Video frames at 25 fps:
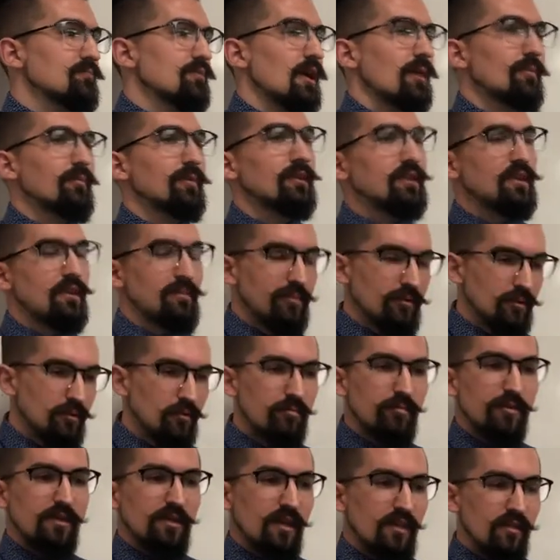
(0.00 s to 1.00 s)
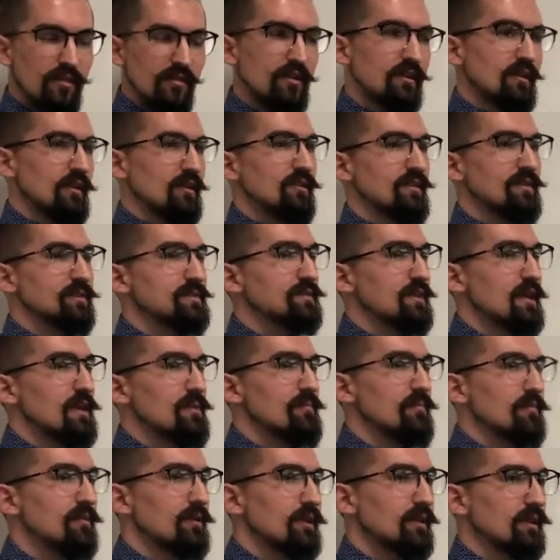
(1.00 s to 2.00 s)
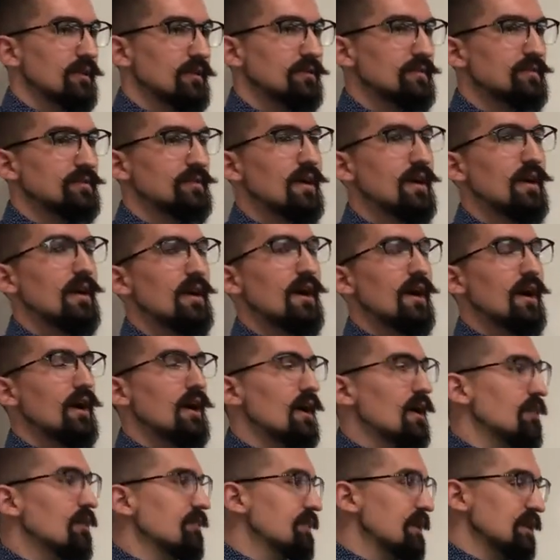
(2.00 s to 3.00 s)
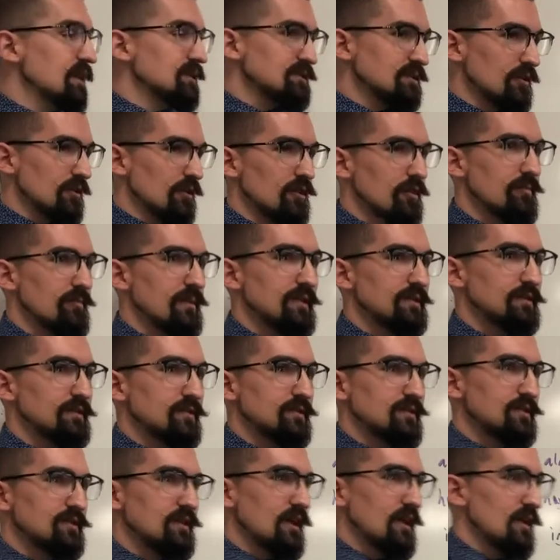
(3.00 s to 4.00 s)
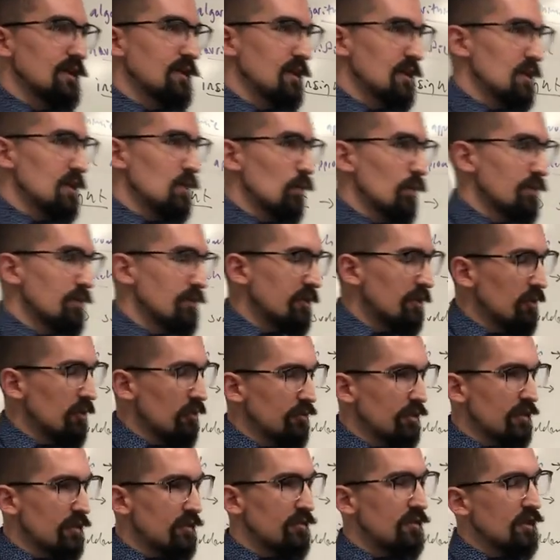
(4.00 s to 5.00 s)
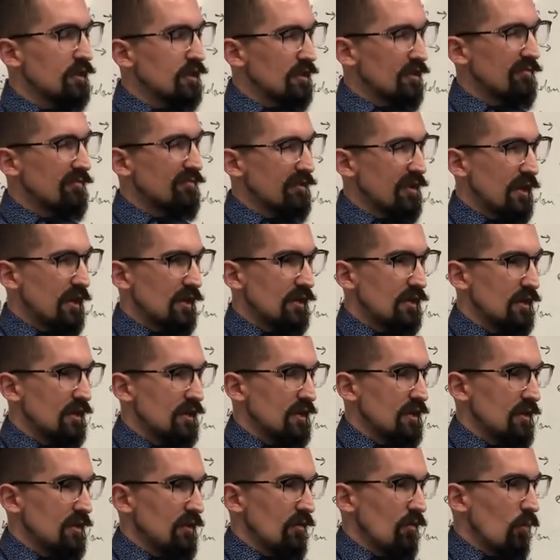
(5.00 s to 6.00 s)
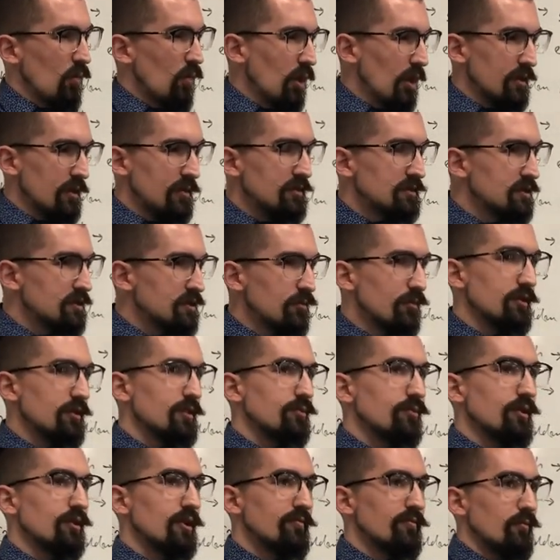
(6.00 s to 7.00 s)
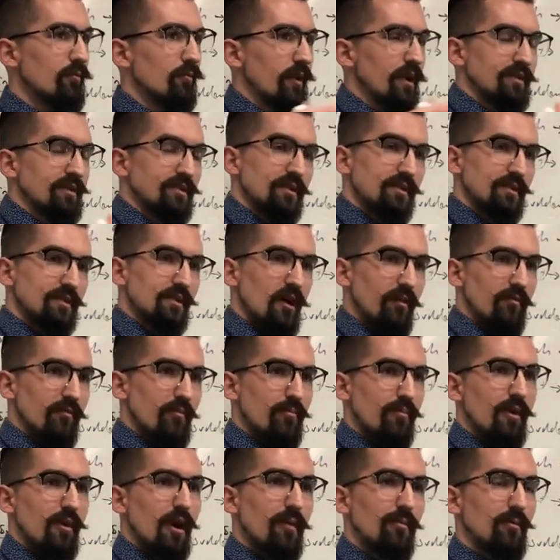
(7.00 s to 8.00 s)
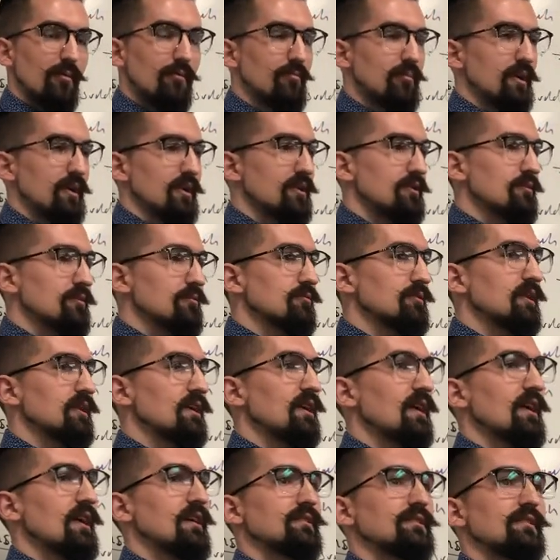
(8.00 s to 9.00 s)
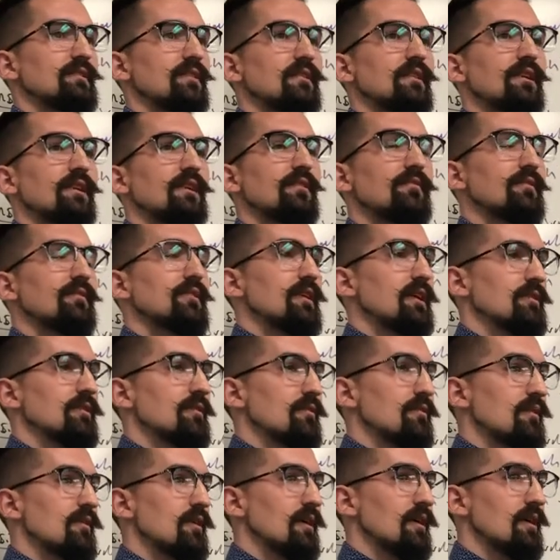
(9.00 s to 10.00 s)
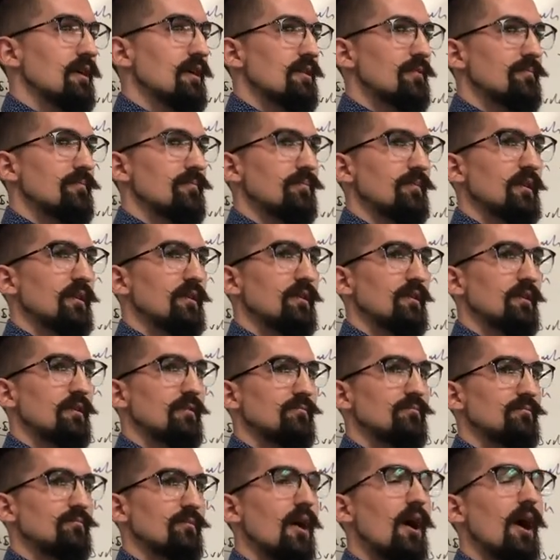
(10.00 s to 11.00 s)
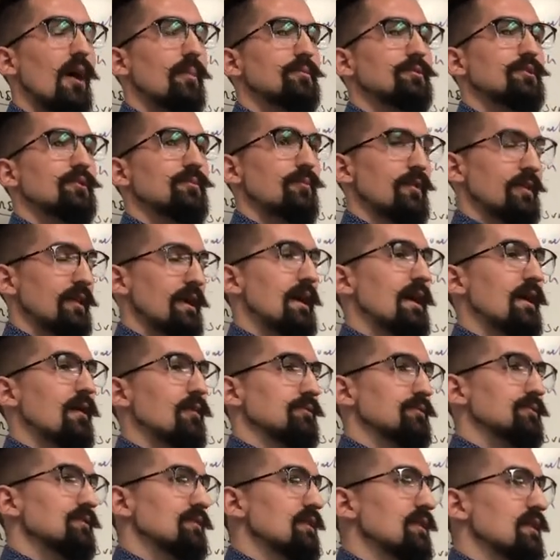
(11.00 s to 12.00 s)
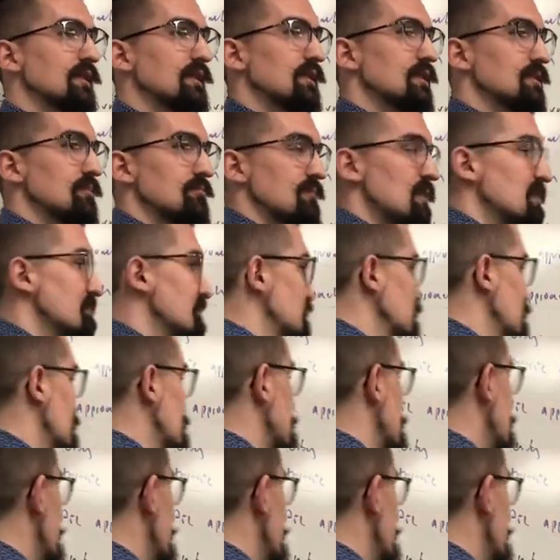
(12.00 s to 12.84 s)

probably keep looping and thinking the same things. Uh, that's called a mental set. When you can only think of like one or two or three different ways to solve a problem, but you can't think of another um, um, option without maybe later